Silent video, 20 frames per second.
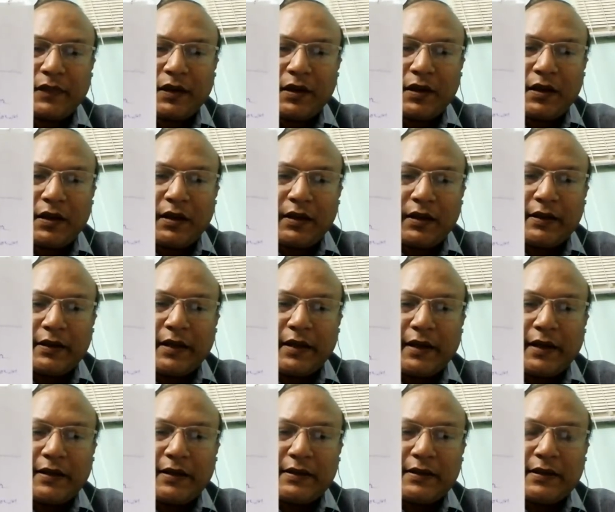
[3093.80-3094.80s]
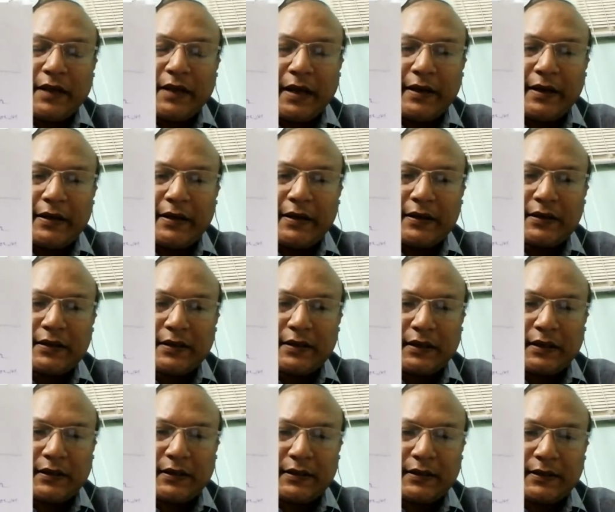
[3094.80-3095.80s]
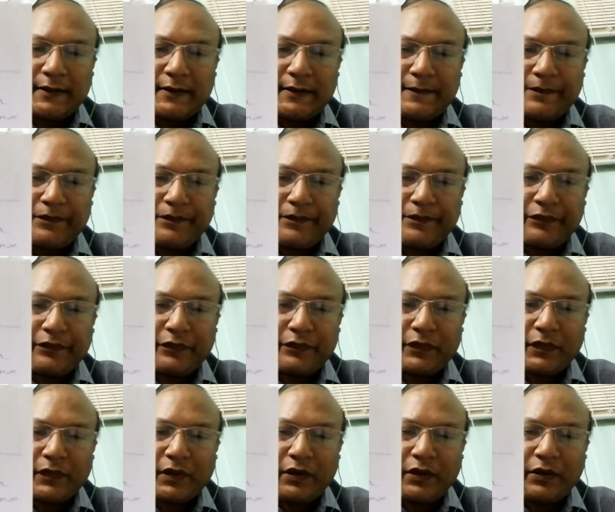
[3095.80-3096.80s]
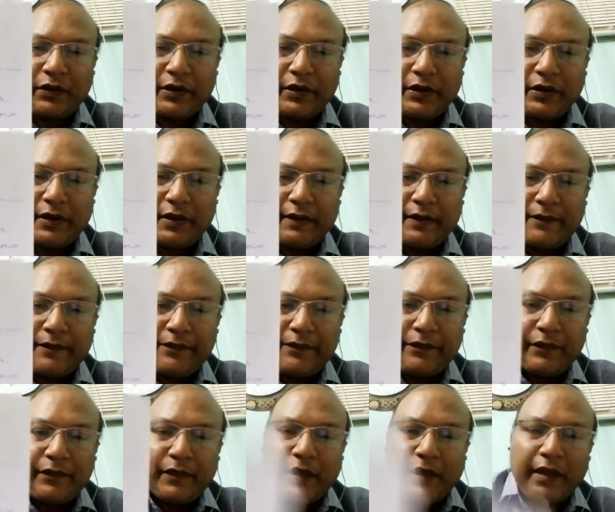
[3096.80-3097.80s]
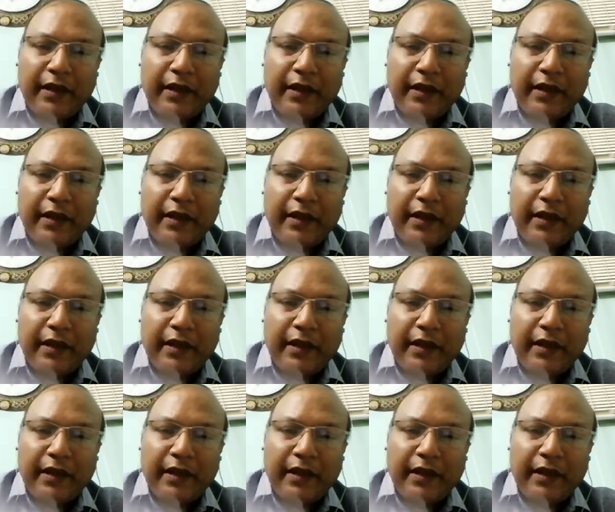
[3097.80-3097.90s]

That is the dielectric strength. Okay, and